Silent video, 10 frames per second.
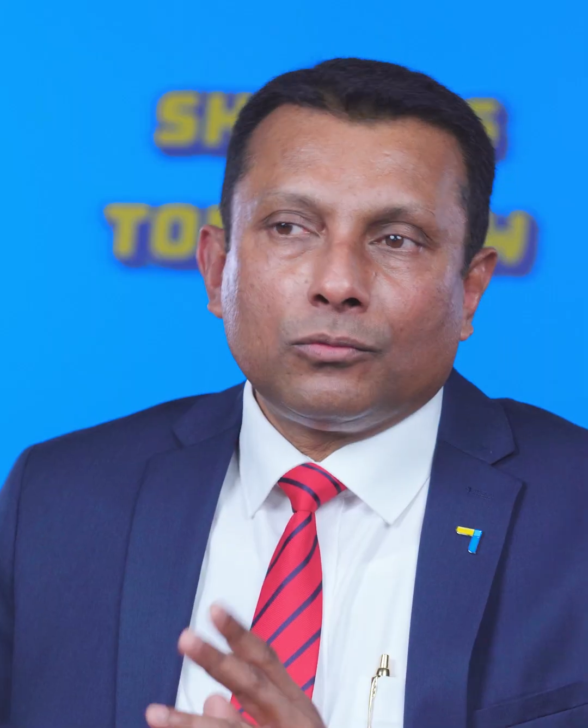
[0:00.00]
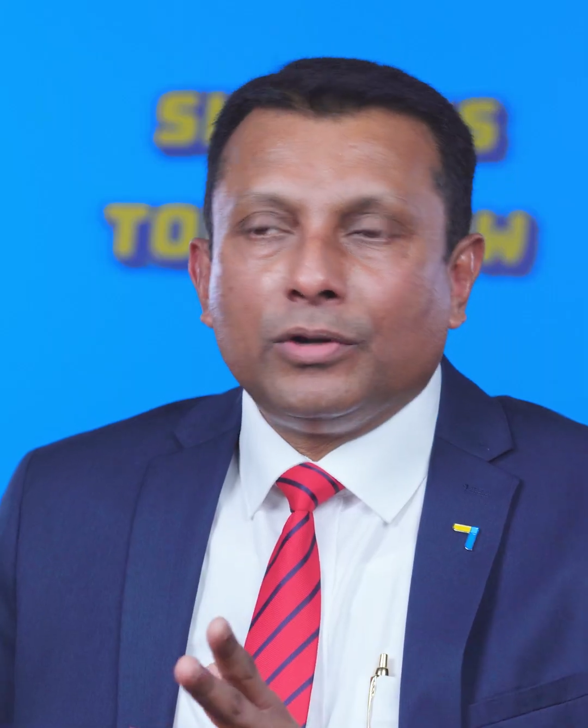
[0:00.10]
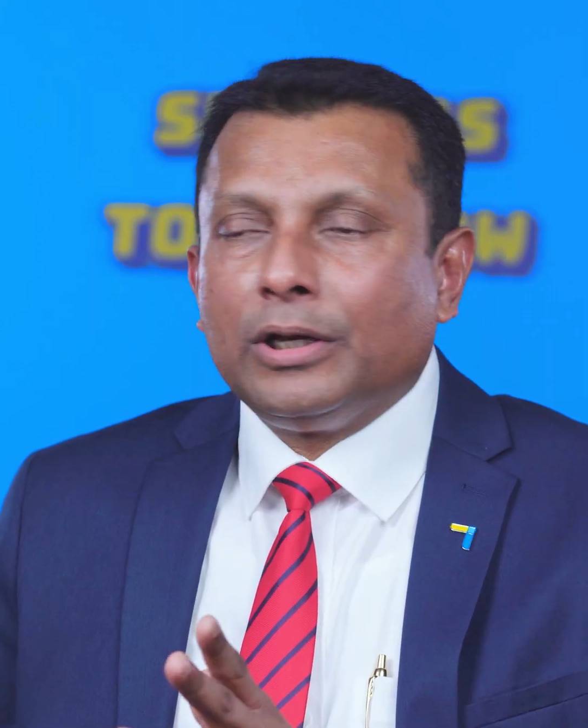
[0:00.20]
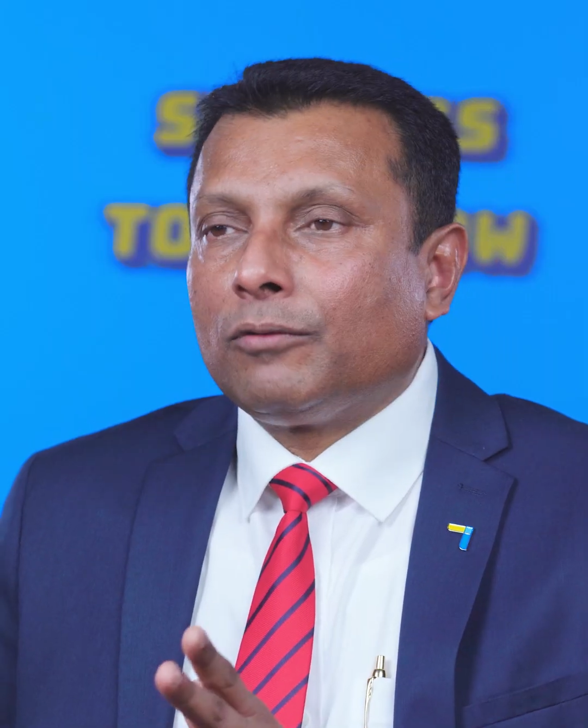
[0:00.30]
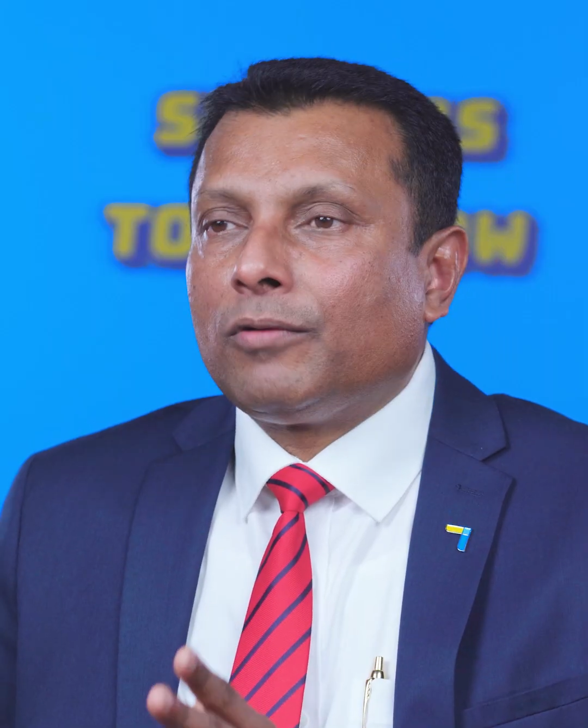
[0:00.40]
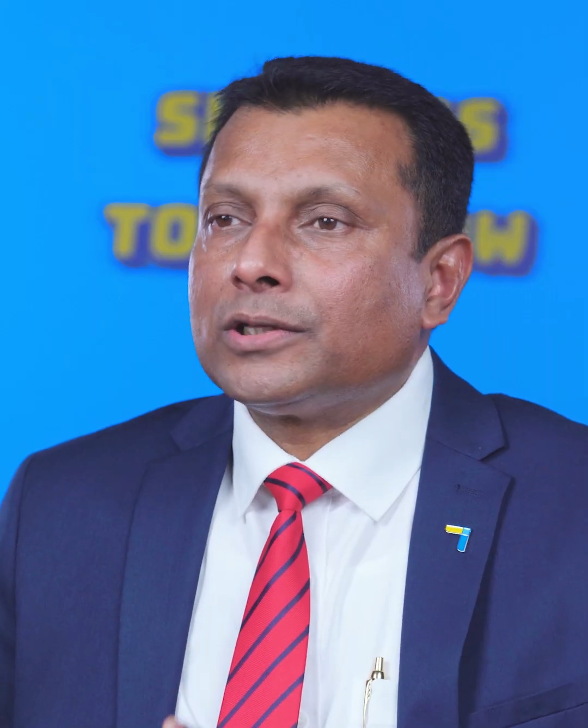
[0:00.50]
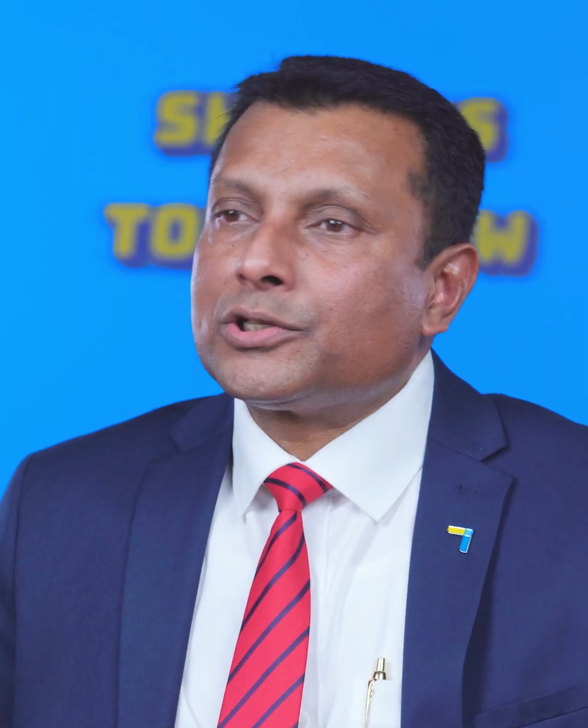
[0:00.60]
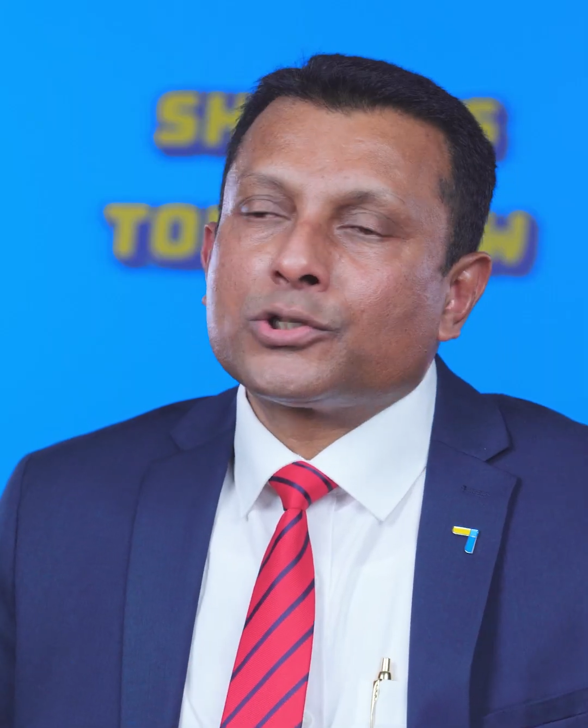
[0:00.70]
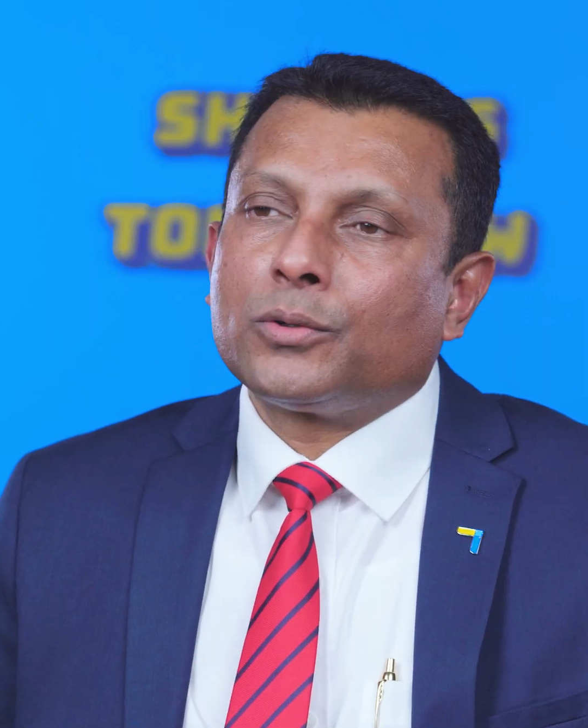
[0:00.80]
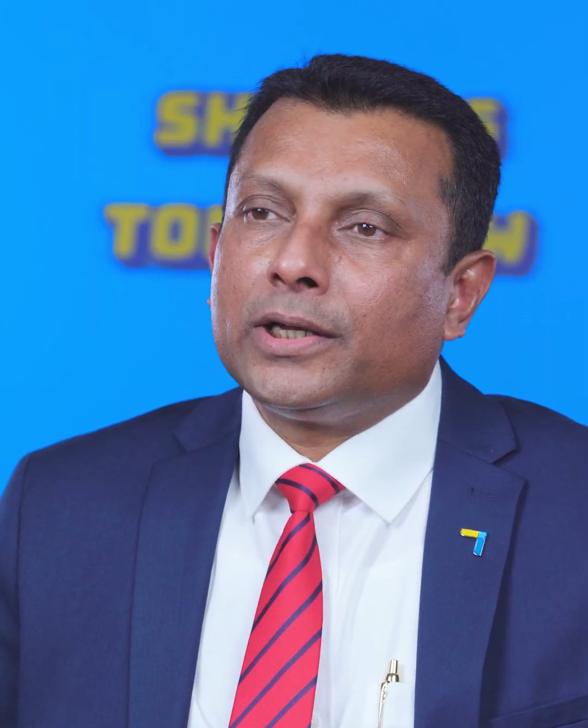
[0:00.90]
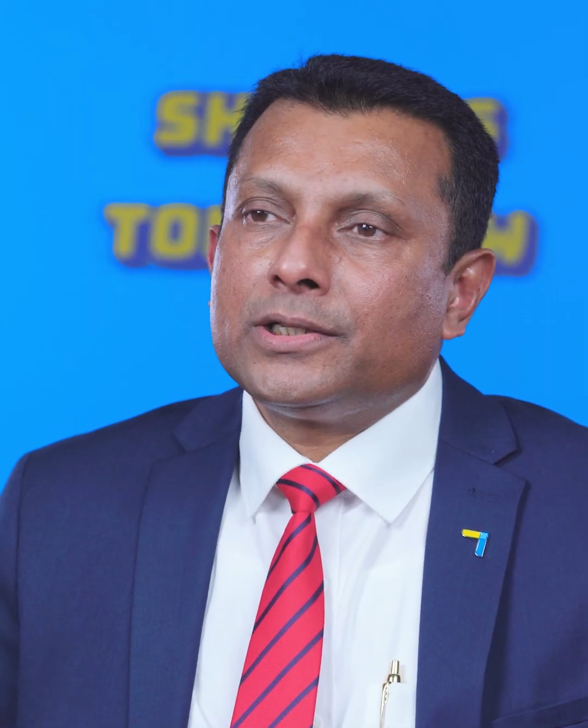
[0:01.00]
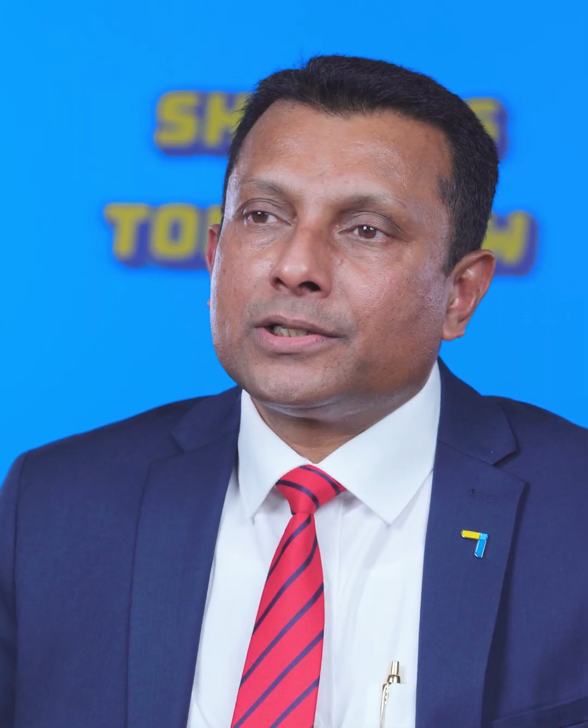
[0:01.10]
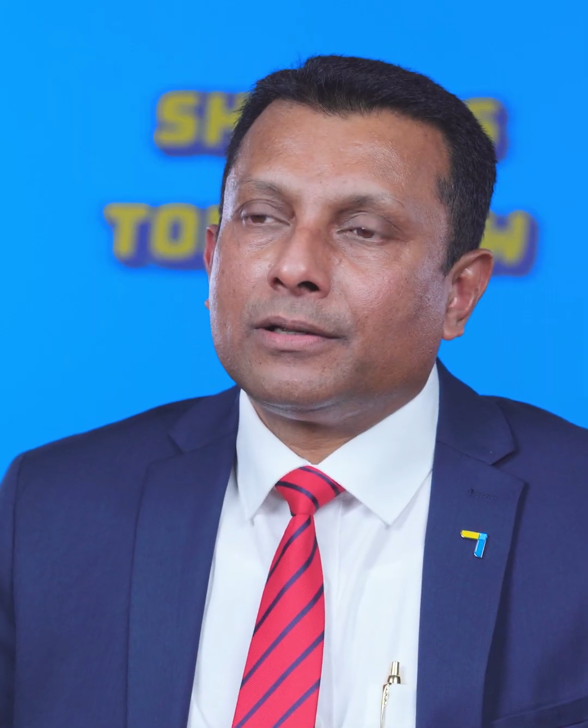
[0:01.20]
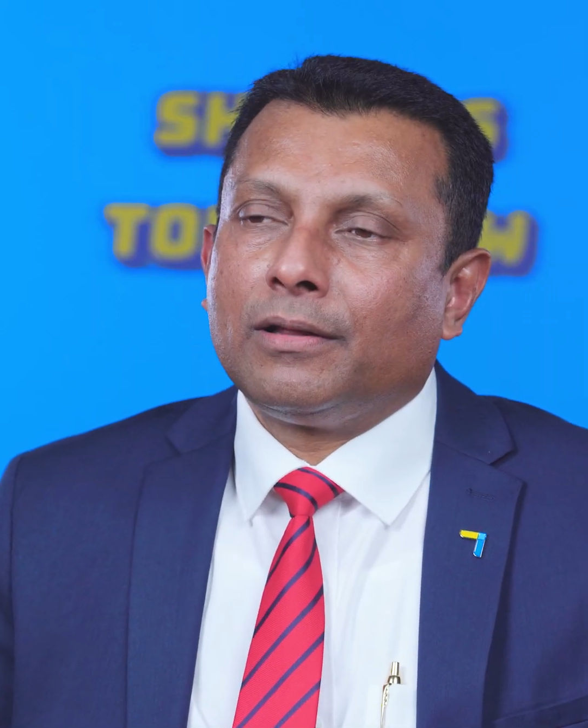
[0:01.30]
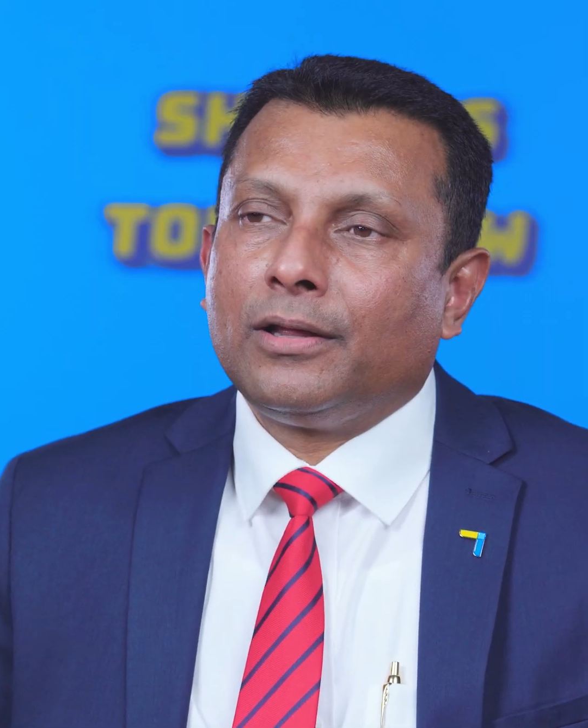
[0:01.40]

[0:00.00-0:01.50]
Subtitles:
Winning once, twice